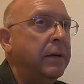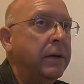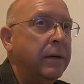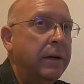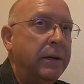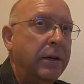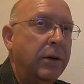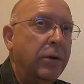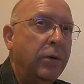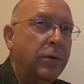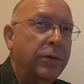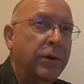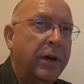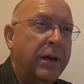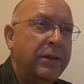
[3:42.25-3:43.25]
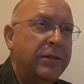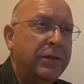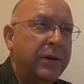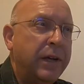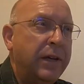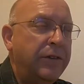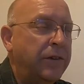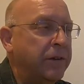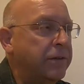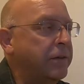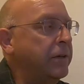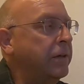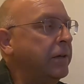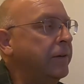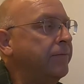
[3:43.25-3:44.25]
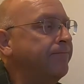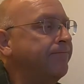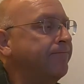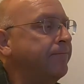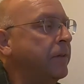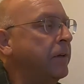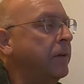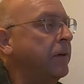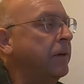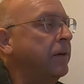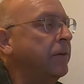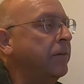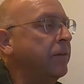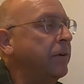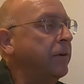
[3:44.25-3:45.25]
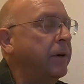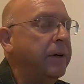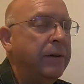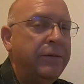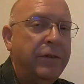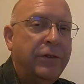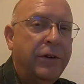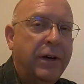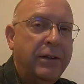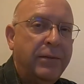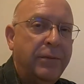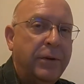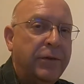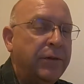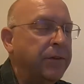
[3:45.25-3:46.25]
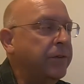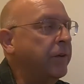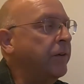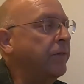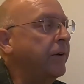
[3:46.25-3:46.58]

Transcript: like the gold dots or the HST. So I'll have to try some different stuff